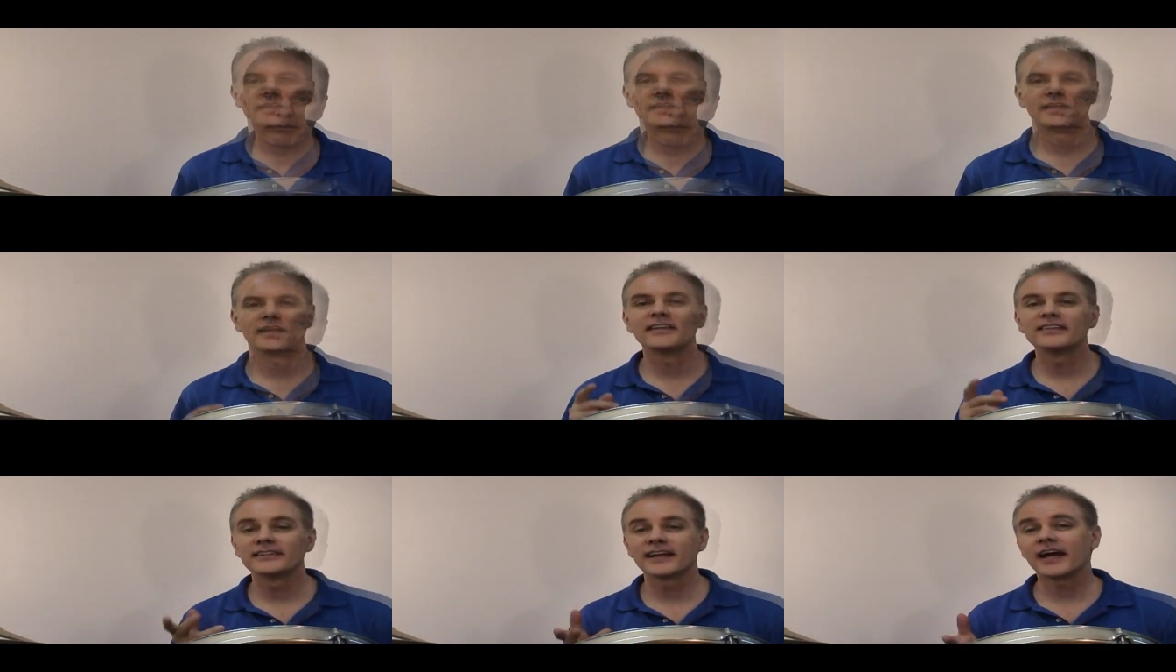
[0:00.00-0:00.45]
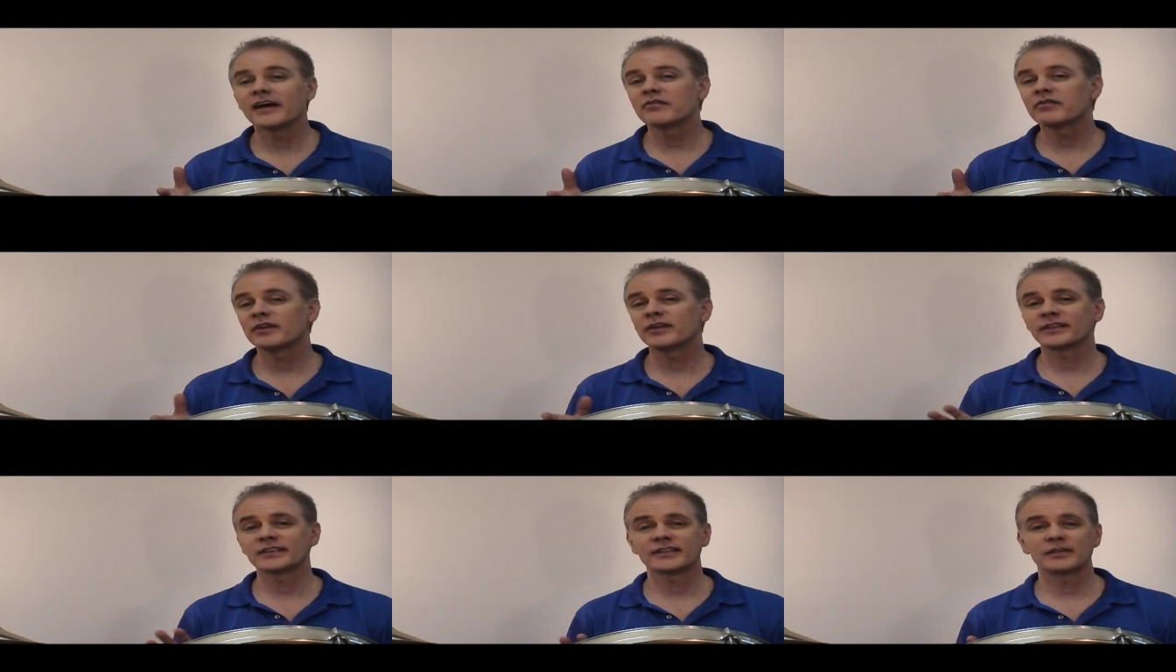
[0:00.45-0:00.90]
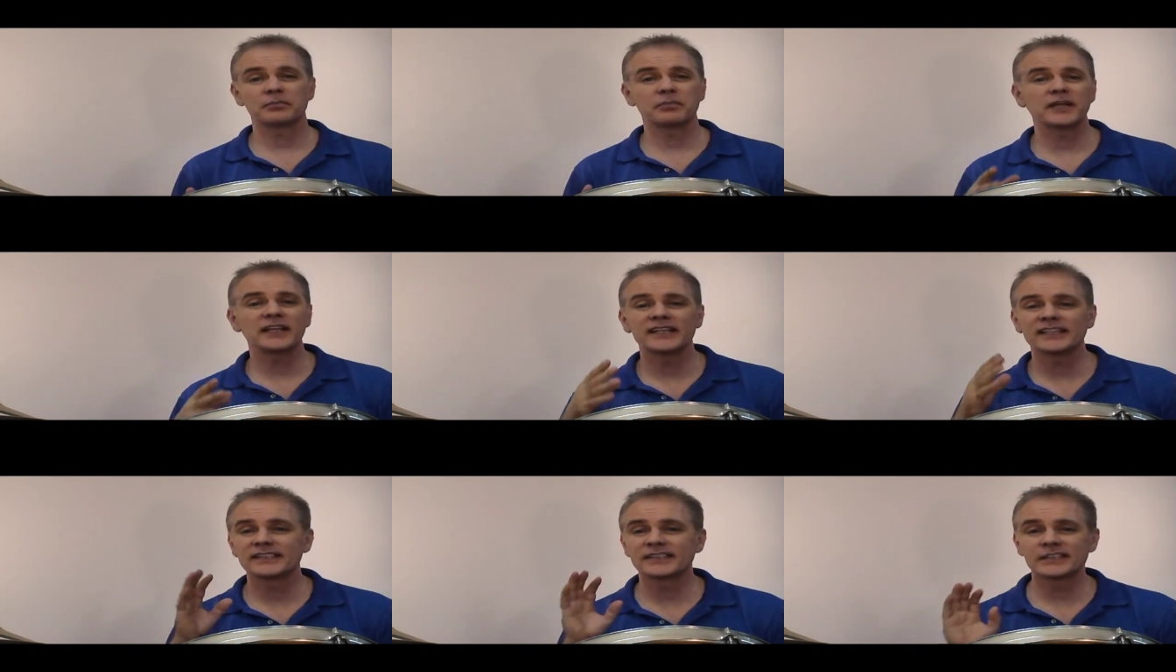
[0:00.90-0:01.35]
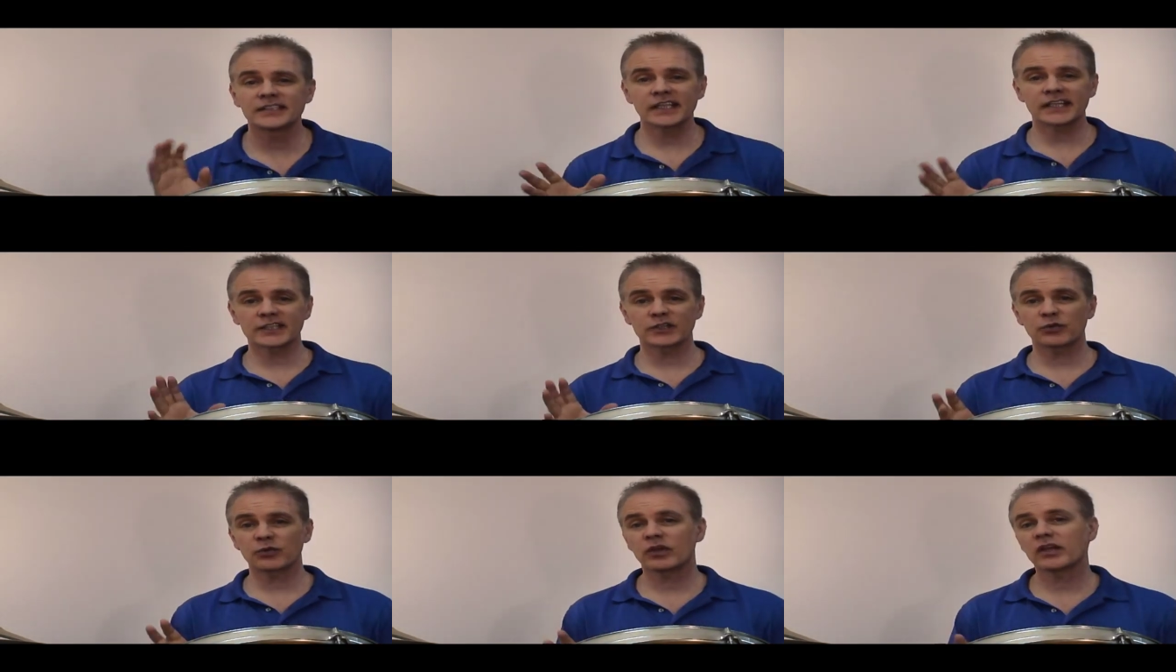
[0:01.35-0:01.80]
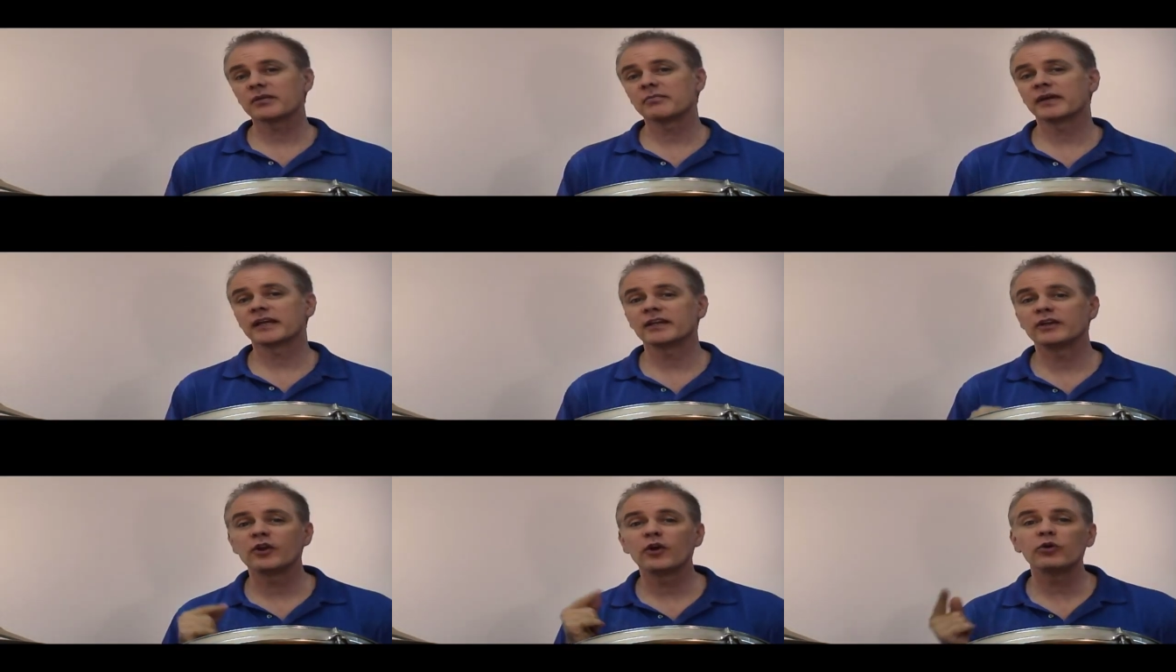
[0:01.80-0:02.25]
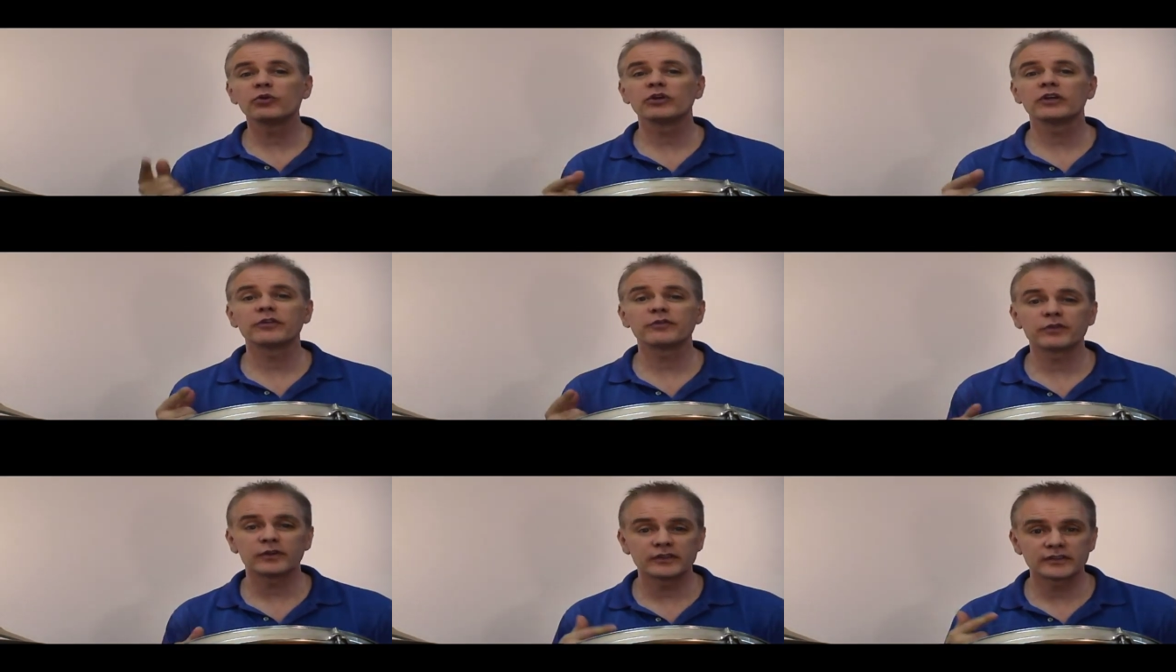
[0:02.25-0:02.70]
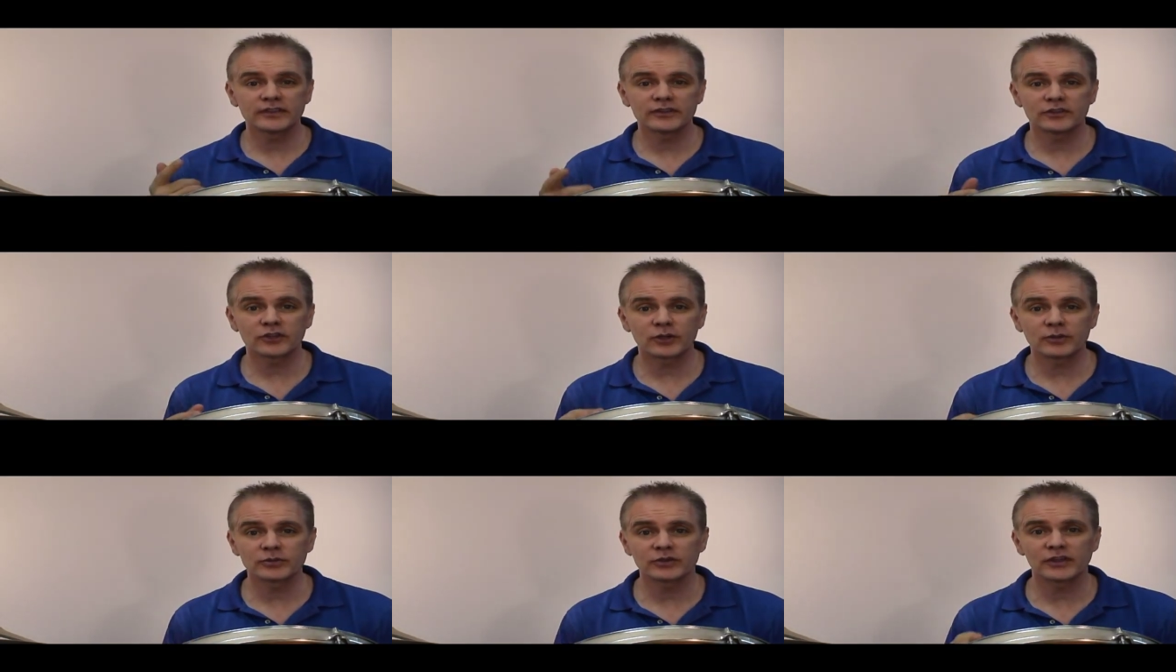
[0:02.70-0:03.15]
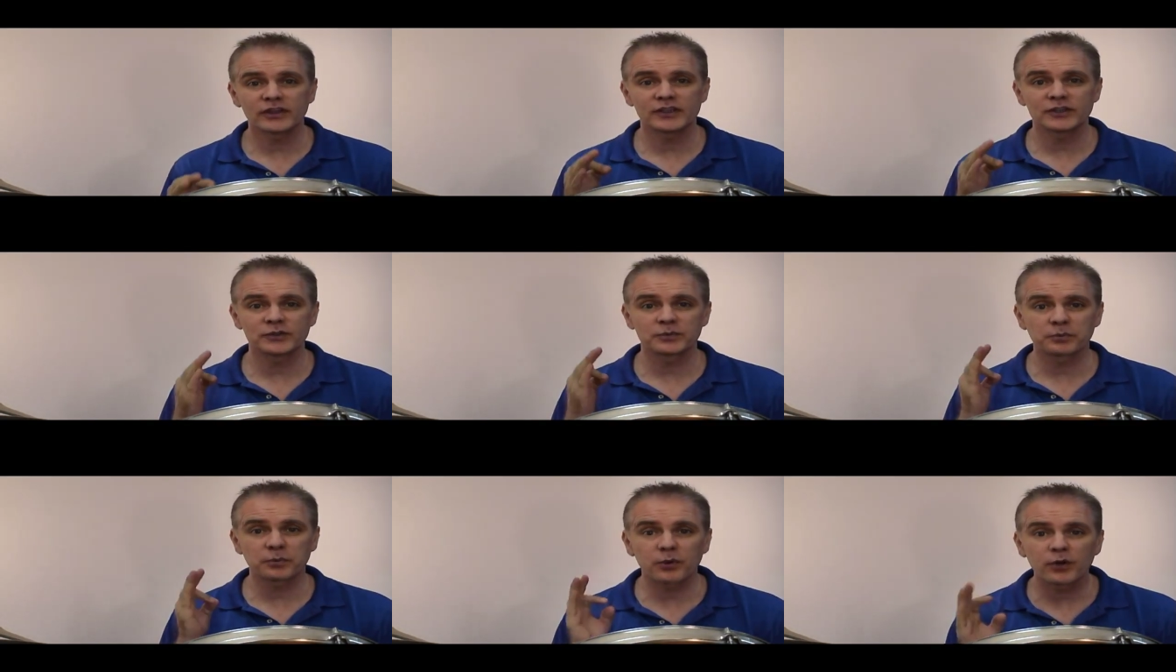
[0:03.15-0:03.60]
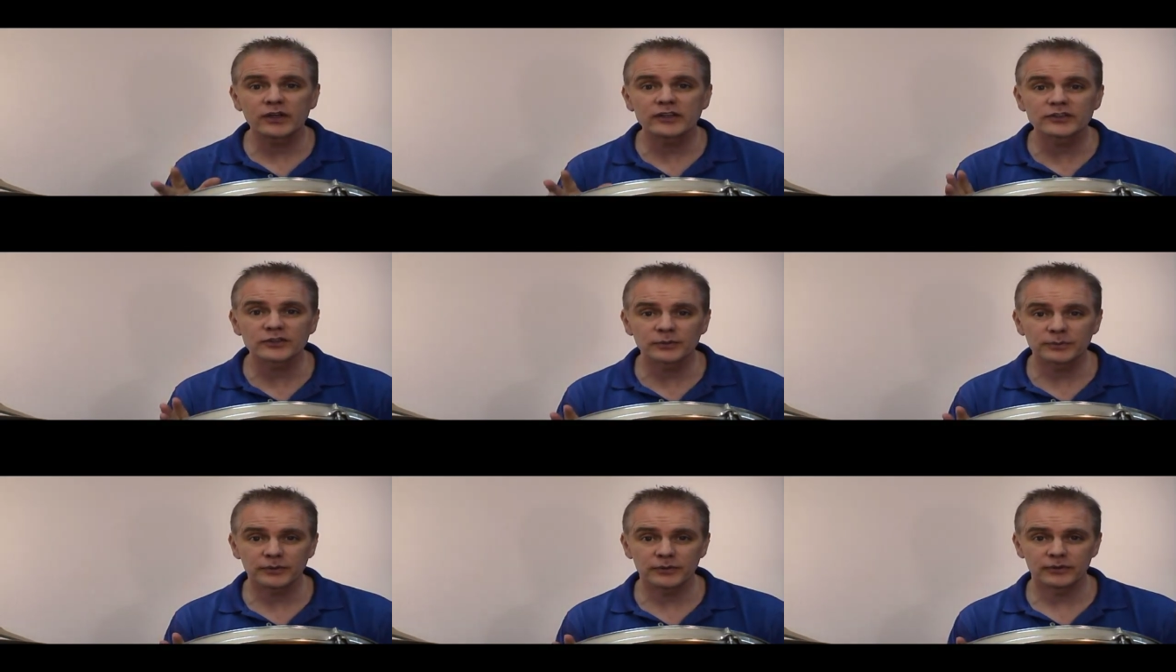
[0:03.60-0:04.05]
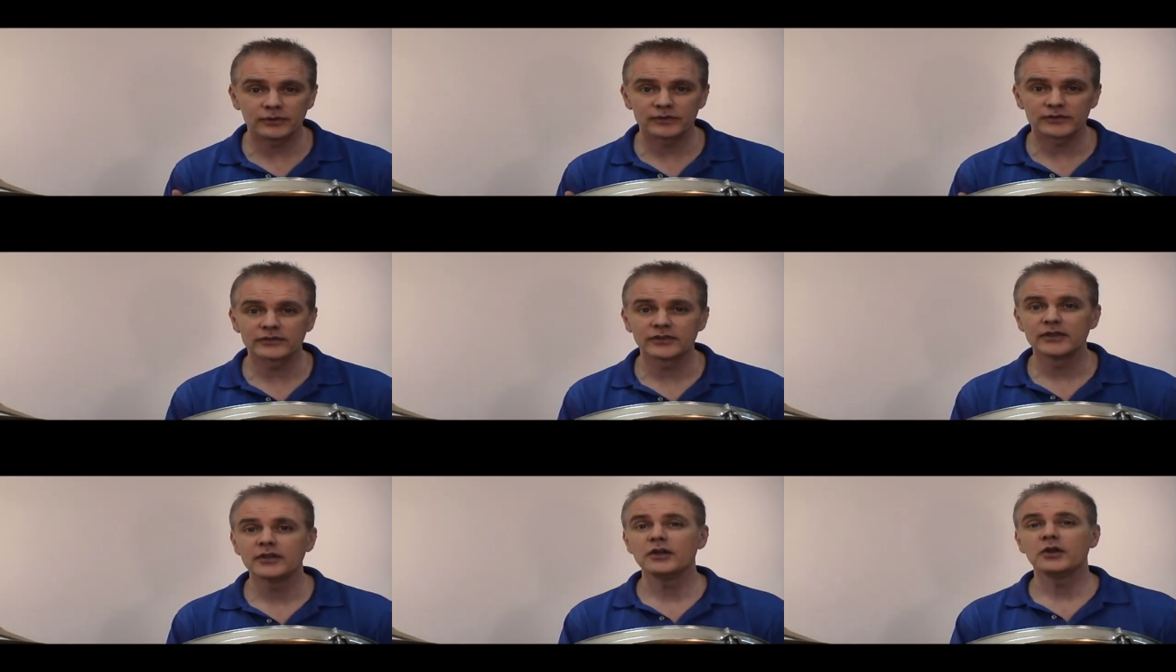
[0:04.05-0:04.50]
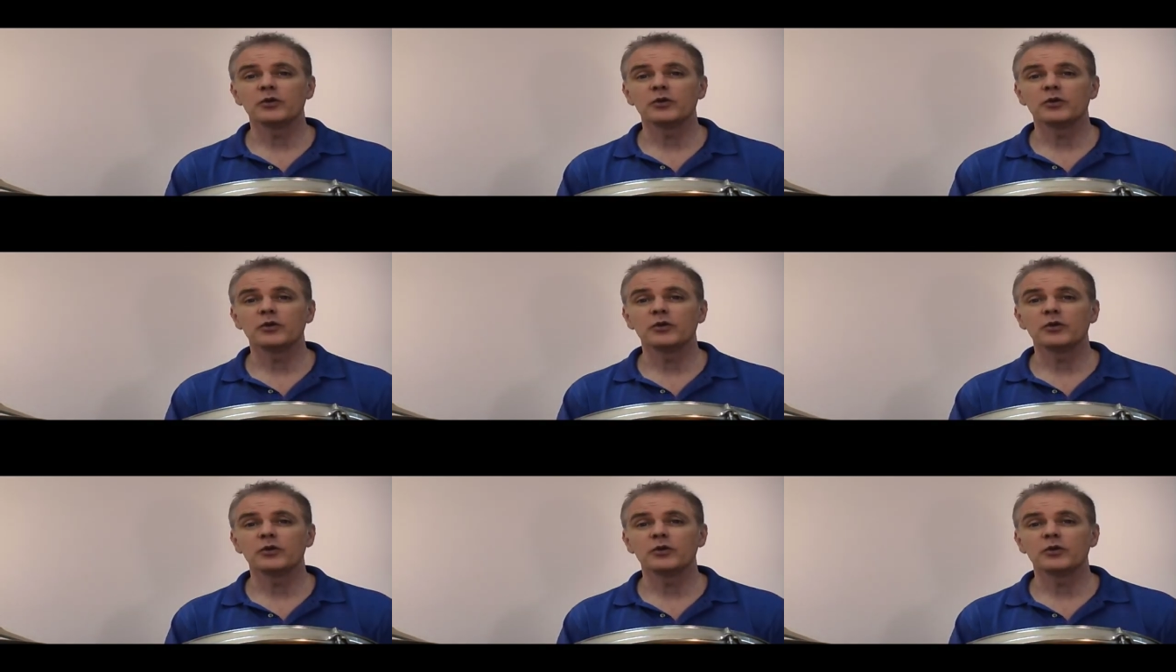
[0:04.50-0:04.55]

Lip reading: It's obvious that being in 6 really made no difference in terms of these principles.